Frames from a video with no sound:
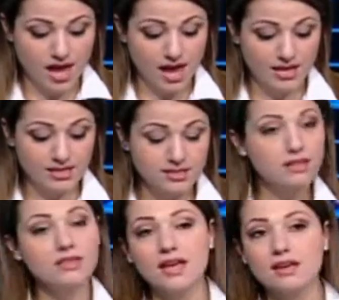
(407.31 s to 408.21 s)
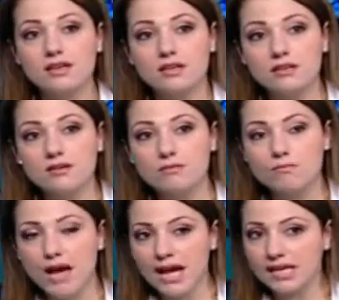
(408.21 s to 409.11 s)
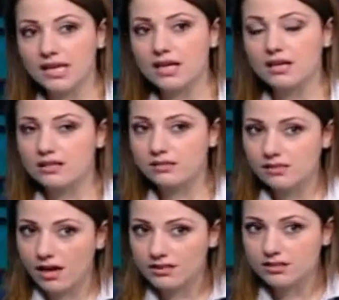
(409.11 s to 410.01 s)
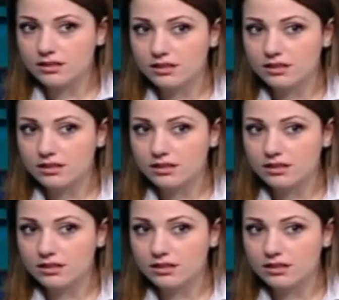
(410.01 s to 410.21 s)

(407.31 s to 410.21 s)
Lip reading: And he said that backing Assad